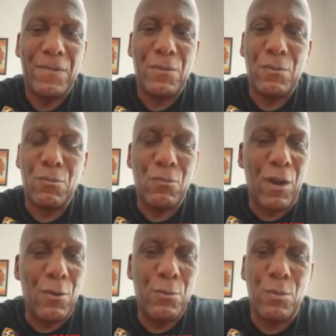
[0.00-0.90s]

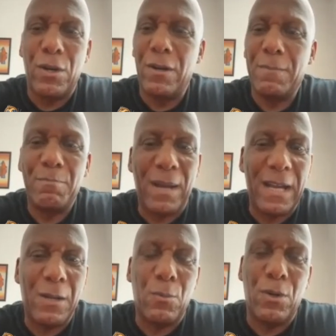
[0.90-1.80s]
road work,
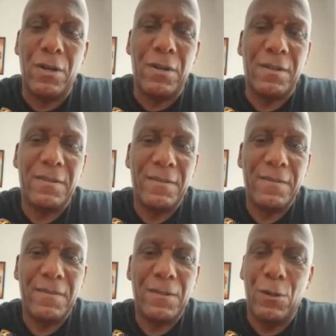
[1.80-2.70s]
bag work,
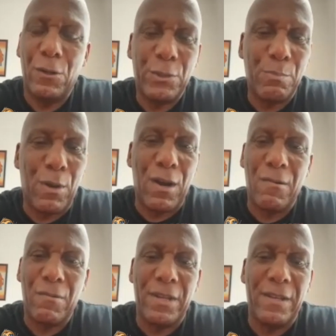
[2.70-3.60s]
a lot of
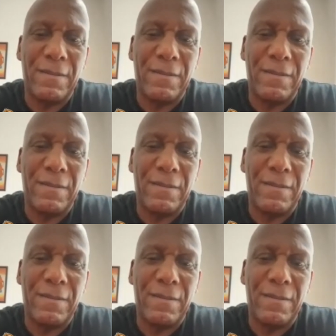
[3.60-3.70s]
sparring.